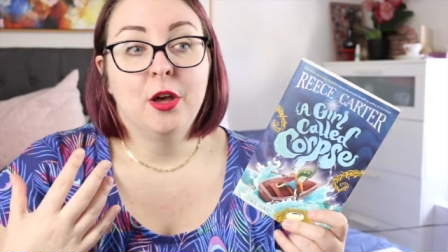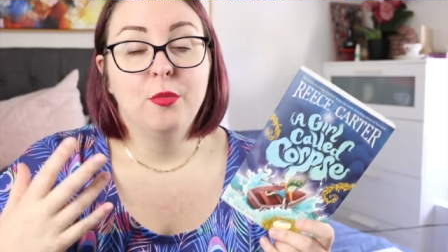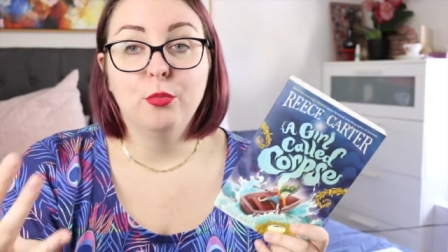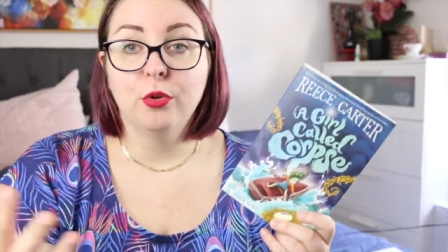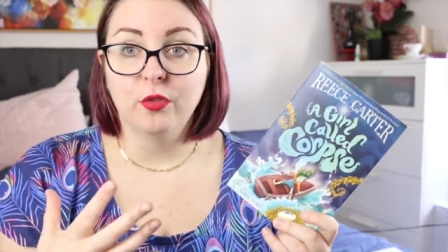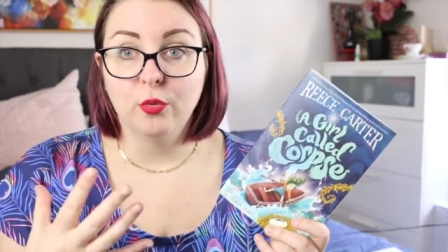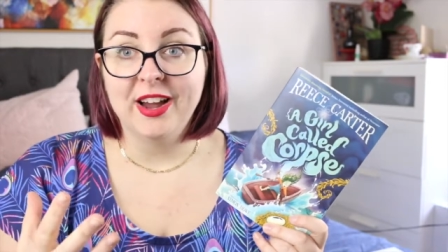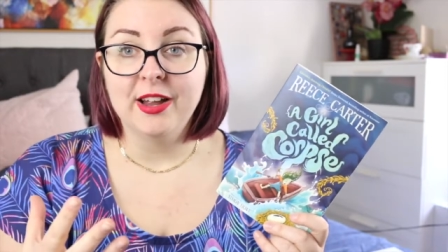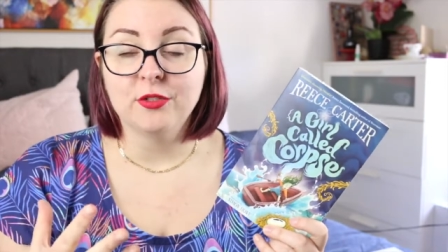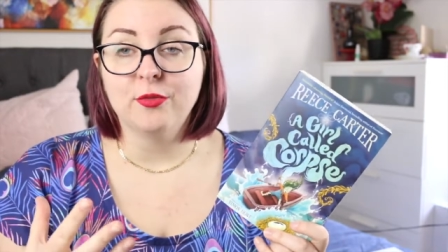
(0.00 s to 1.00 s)
move
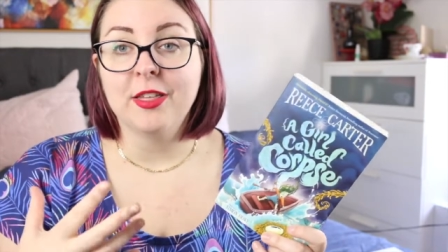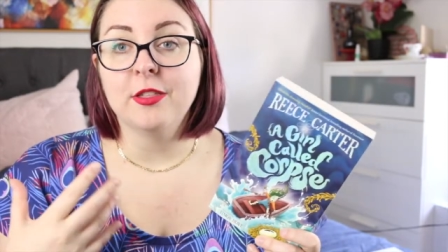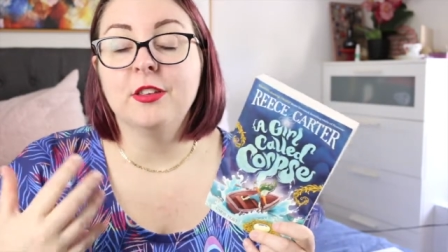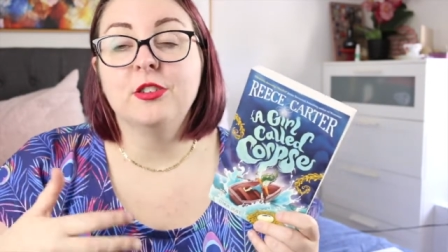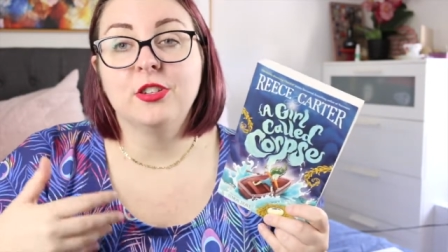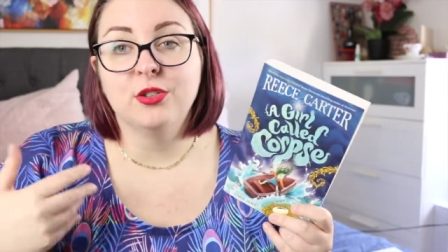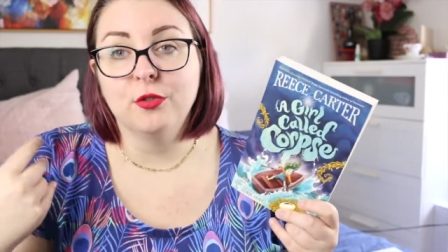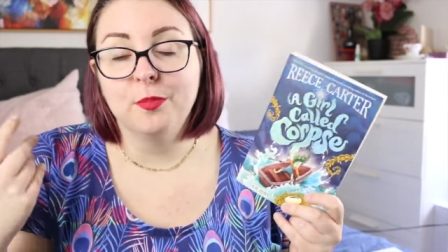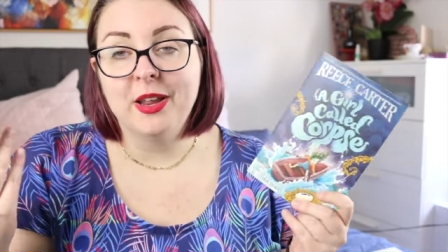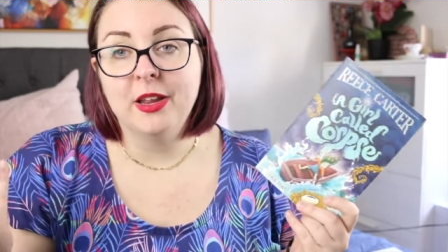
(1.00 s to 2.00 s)
around rather than just
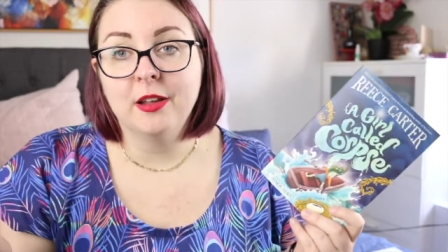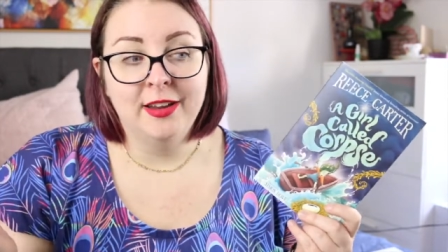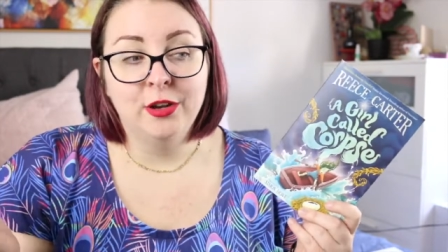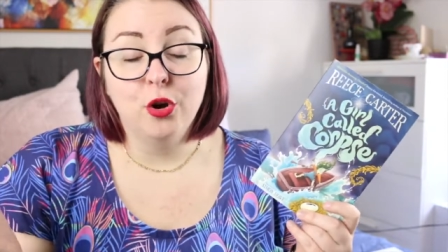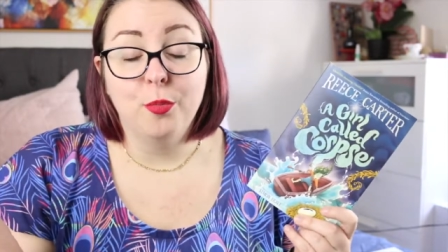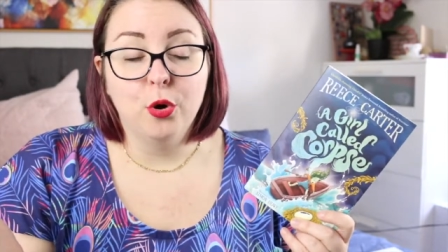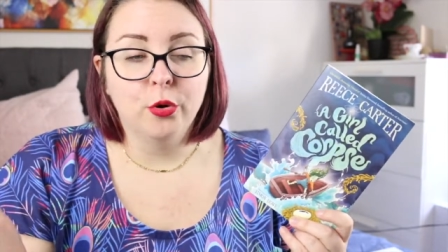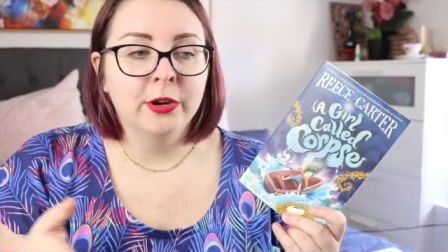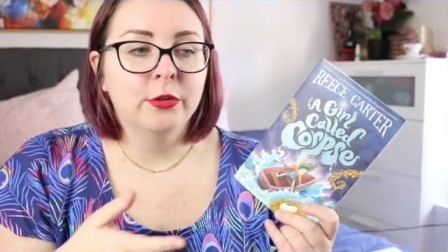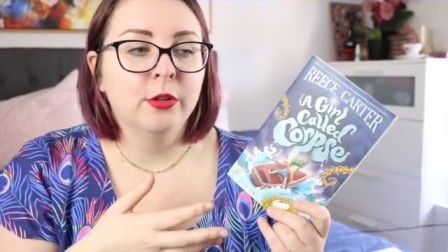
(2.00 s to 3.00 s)
sort of being
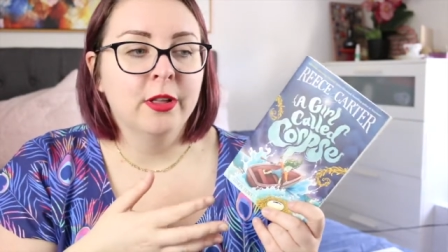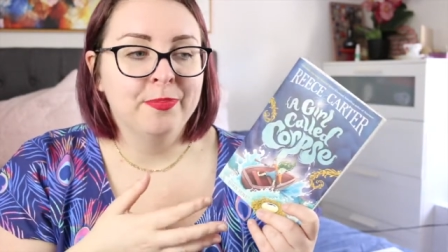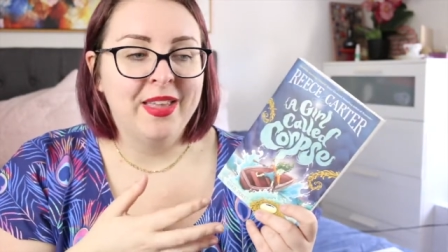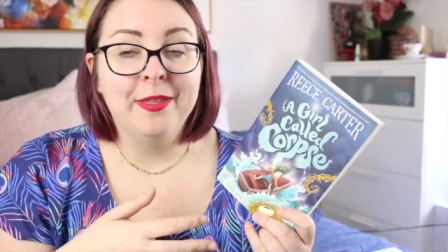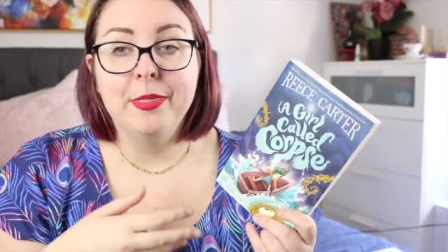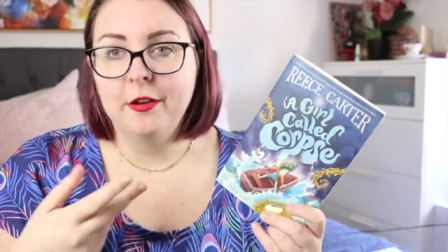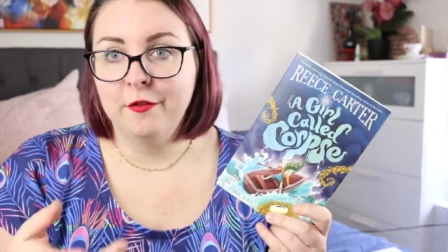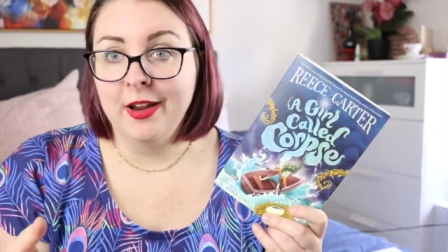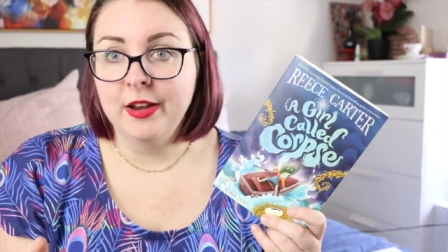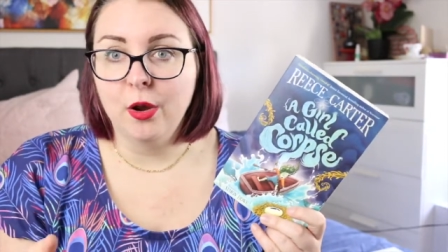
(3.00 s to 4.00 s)
incorporeal and then
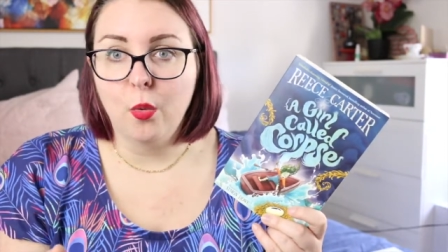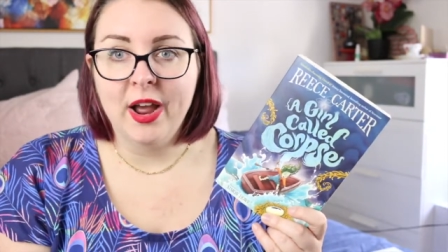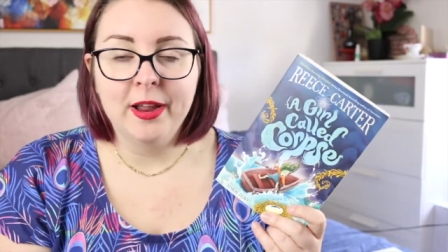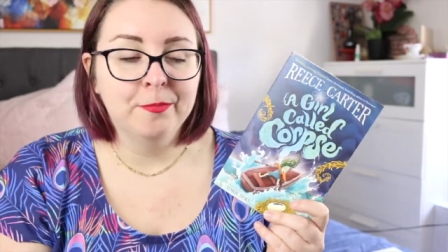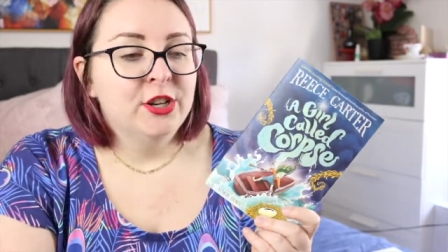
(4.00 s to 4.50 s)
fading away.